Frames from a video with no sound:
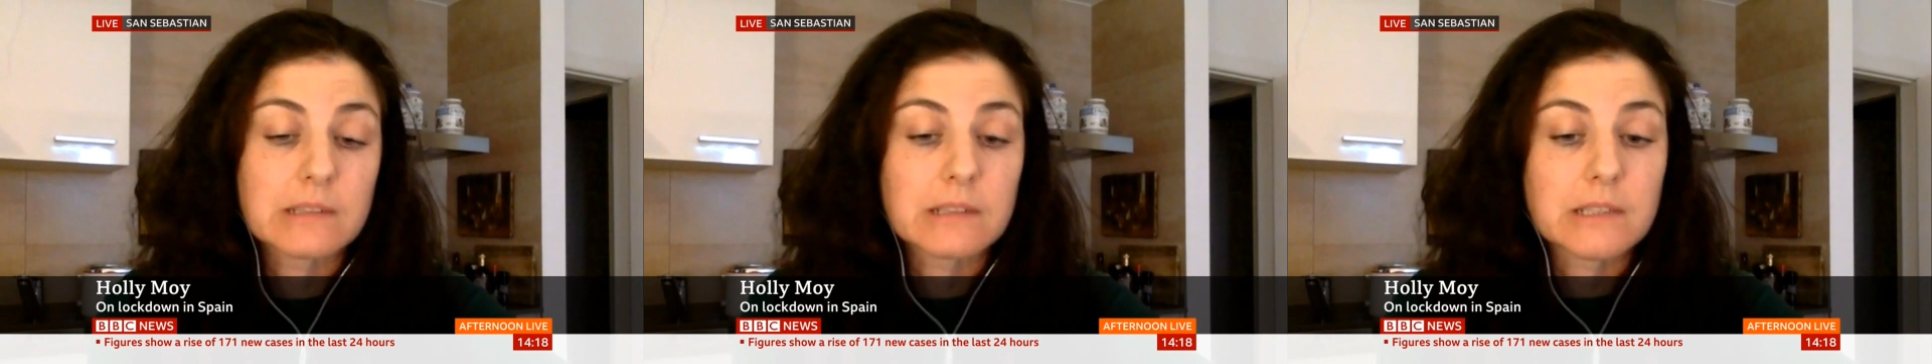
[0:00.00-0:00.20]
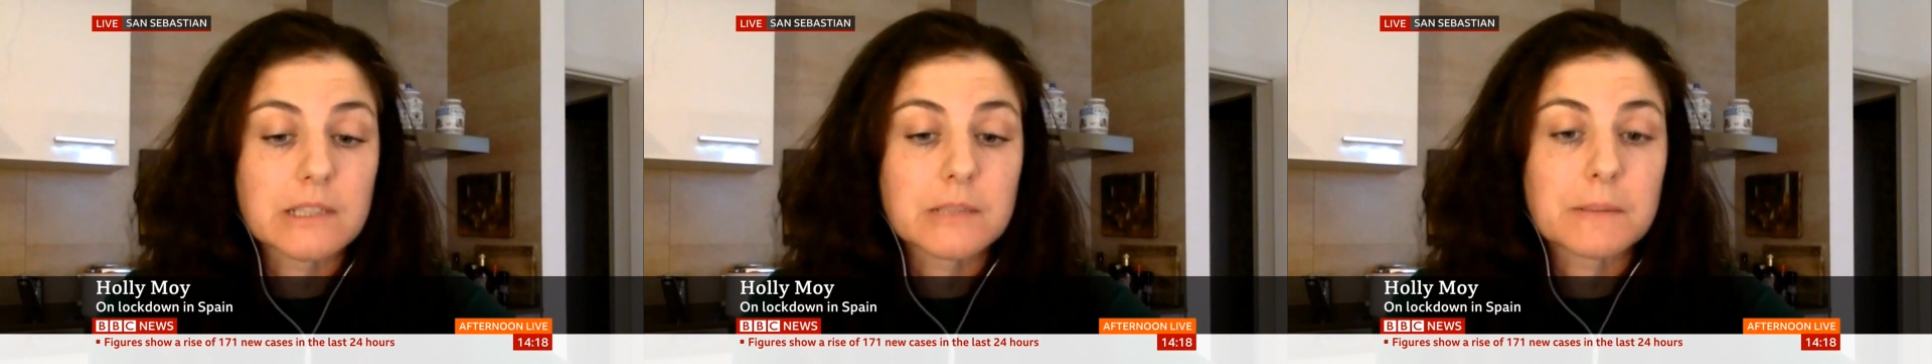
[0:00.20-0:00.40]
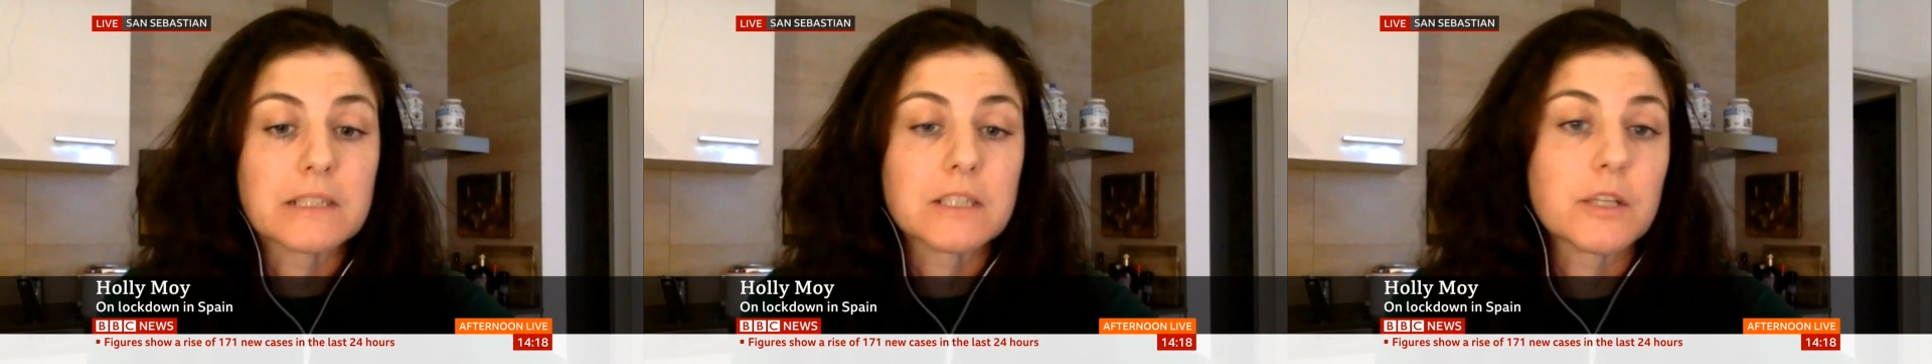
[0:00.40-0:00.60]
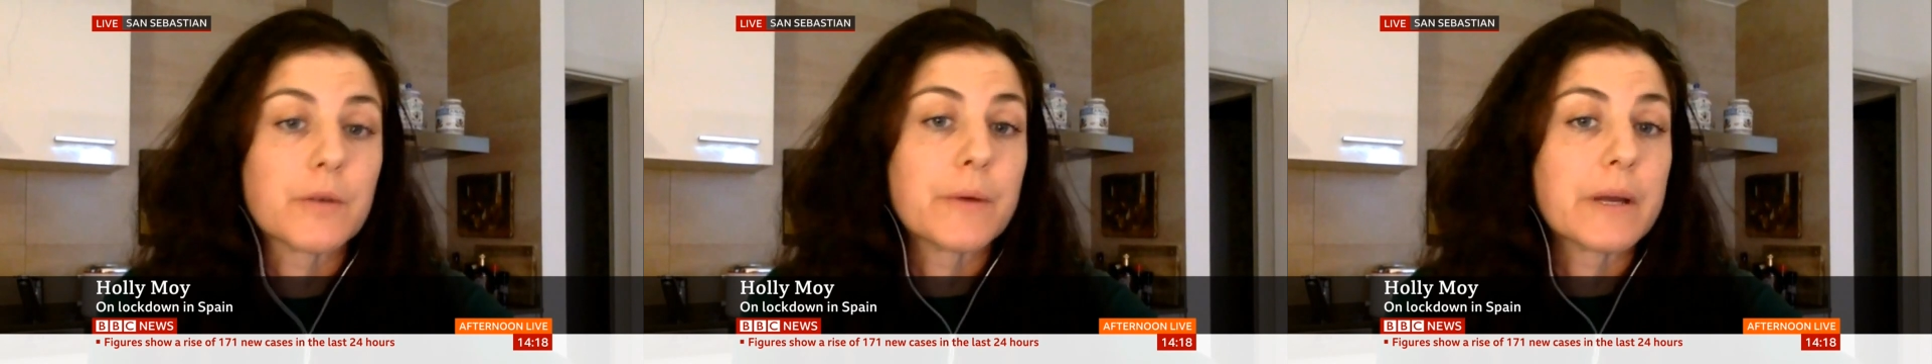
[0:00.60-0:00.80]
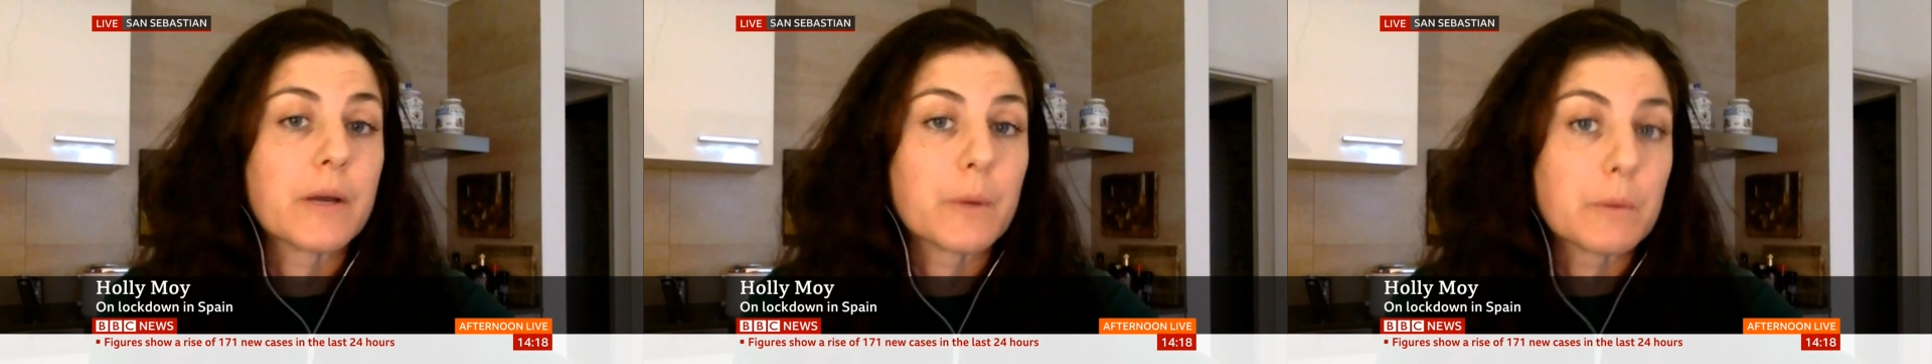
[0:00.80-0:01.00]
excited about
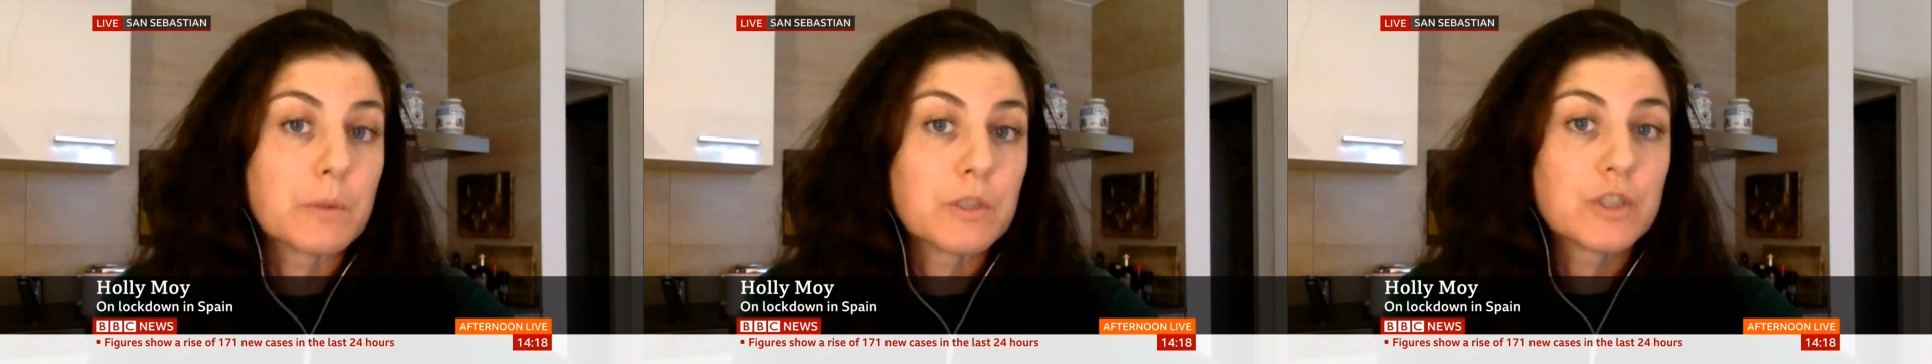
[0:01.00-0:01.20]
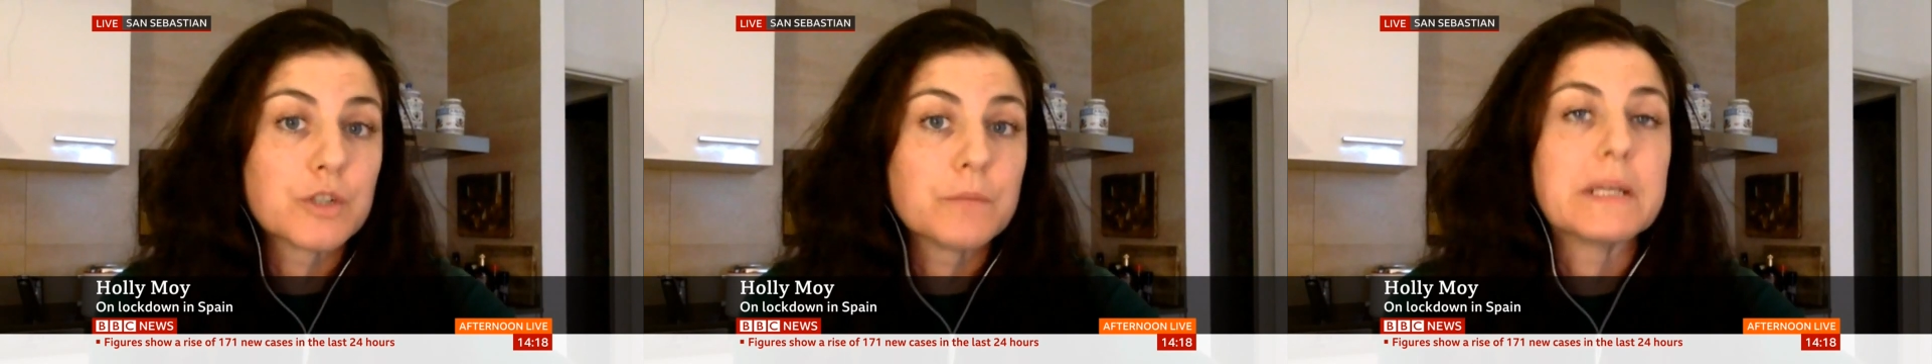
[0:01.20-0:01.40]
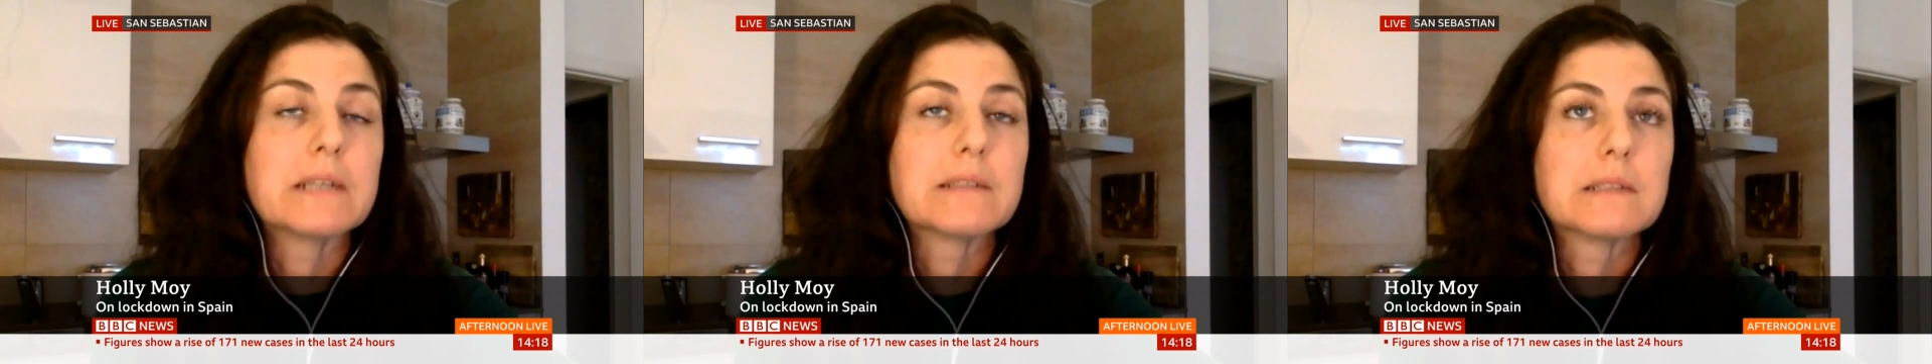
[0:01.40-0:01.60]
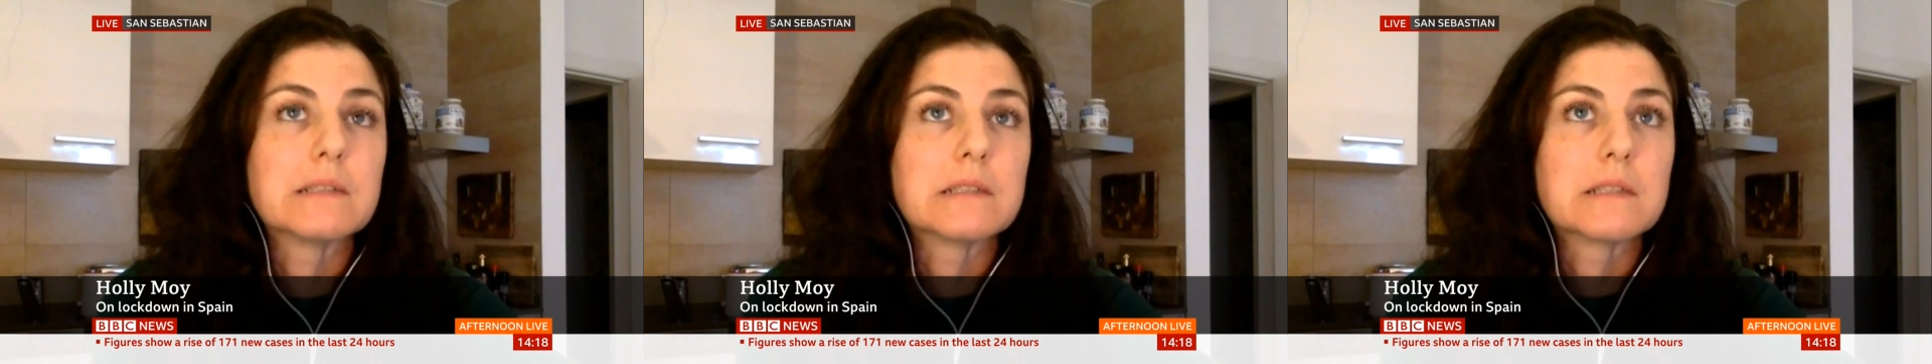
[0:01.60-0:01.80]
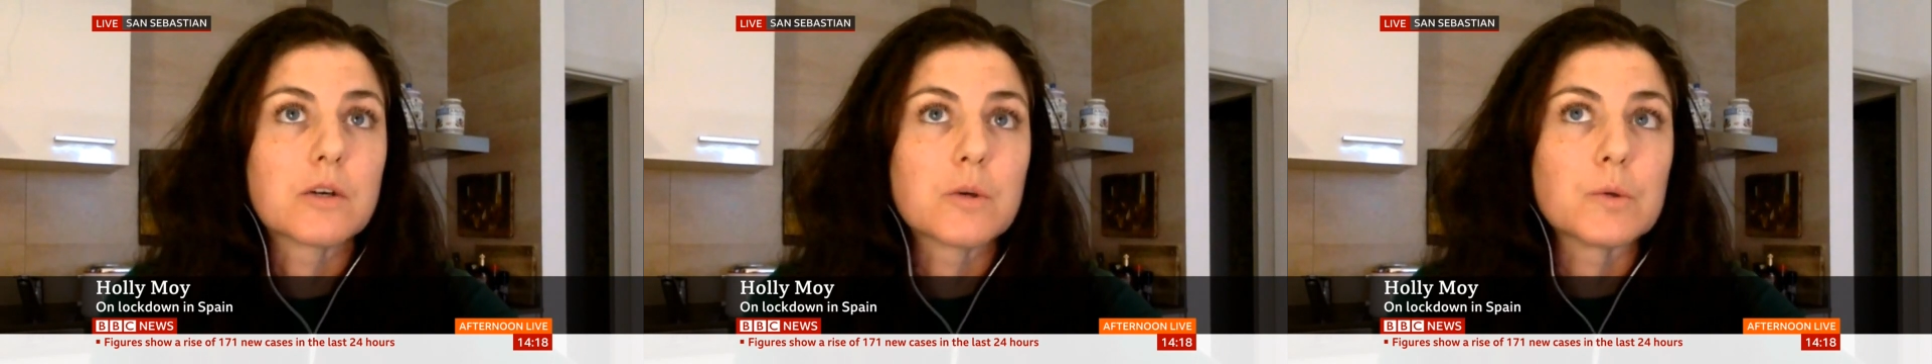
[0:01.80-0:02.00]
doing. We were two weeks
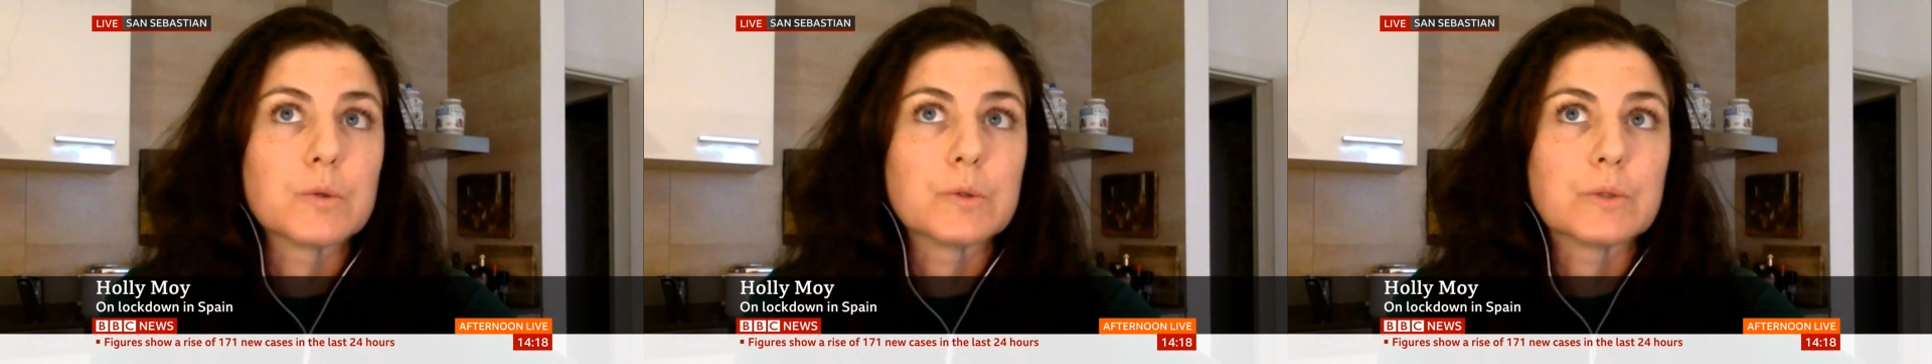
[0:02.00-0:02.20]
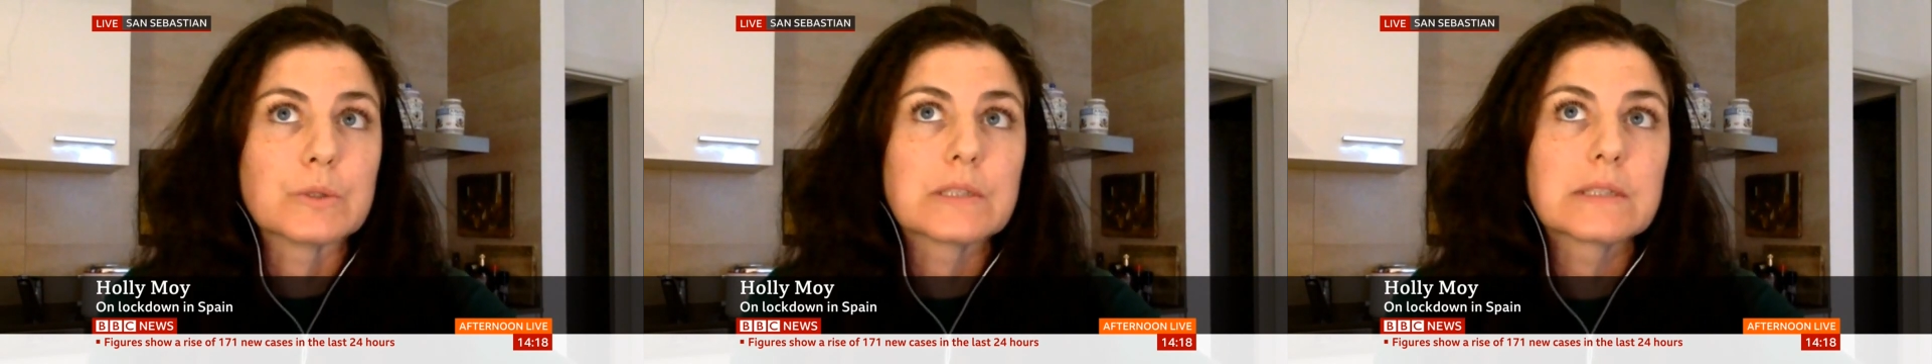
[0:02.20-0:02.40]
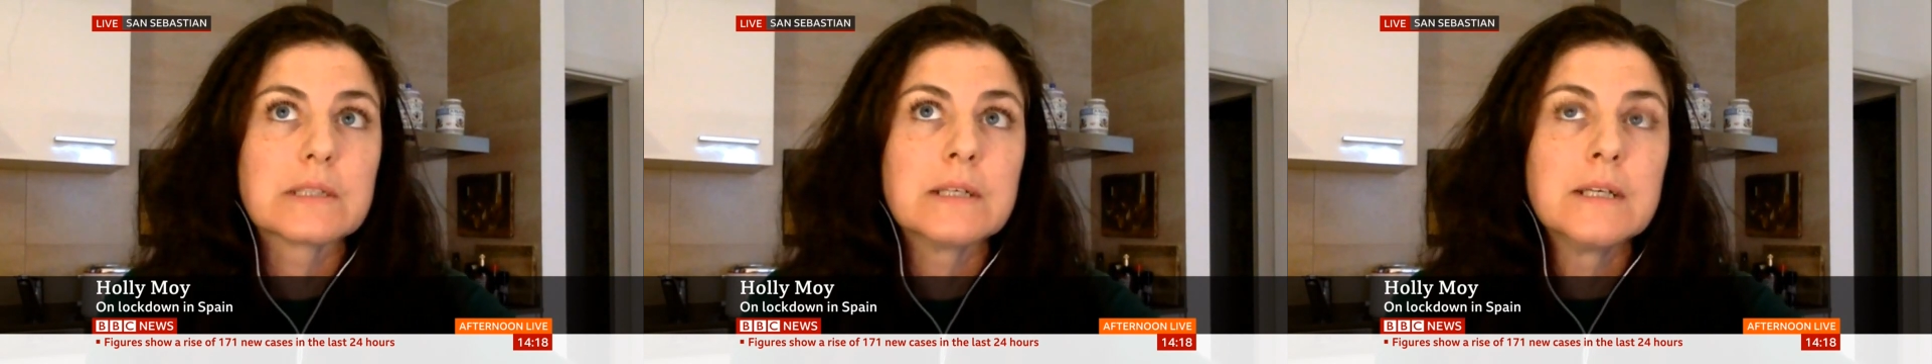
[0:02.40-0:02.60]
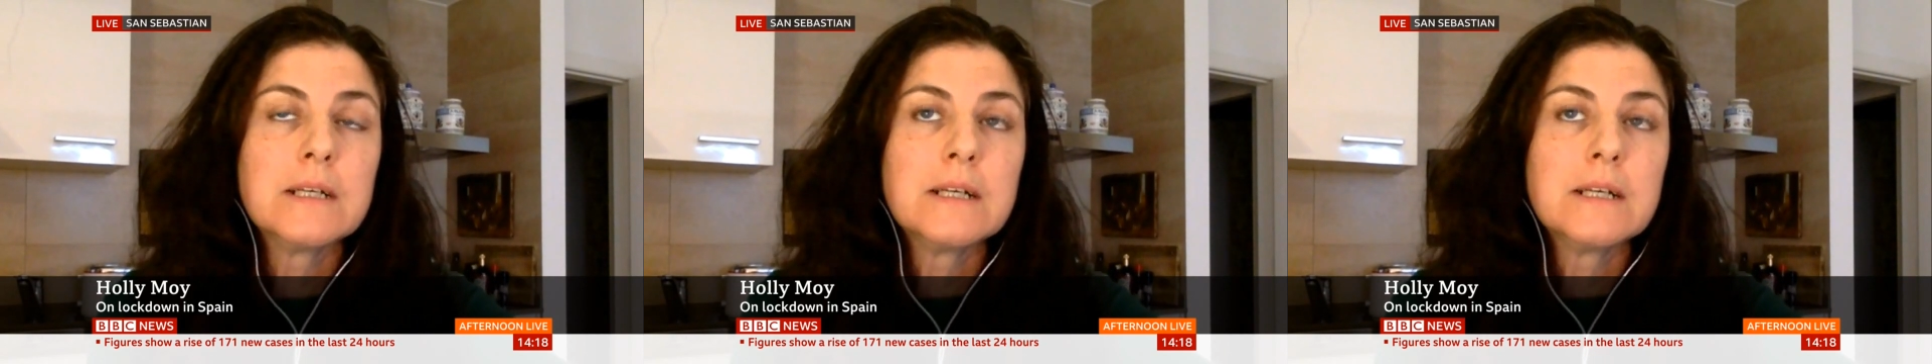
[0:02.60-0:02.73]
into the course.